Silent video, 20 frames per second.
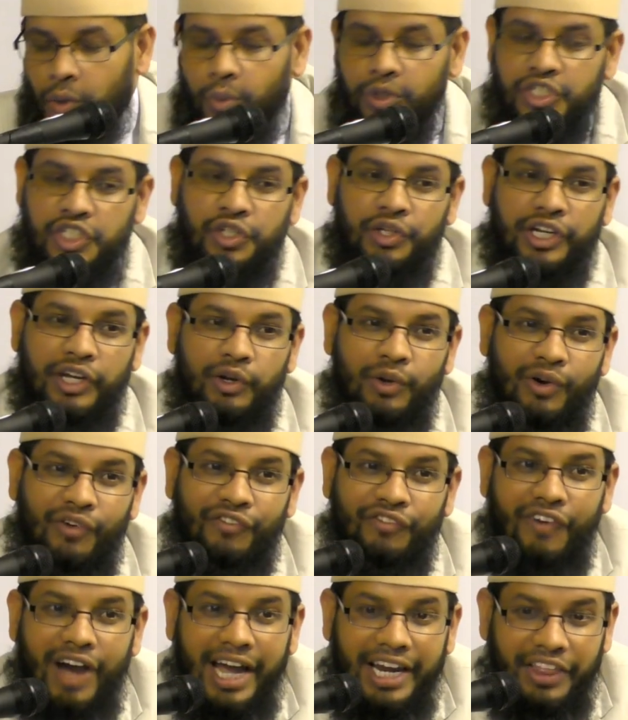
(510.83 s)
which you cannot
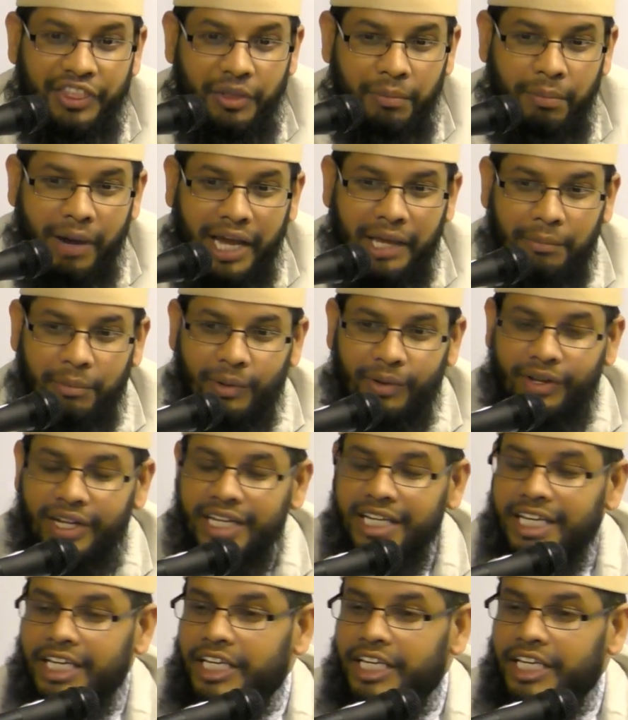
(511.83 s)
find in the Bible.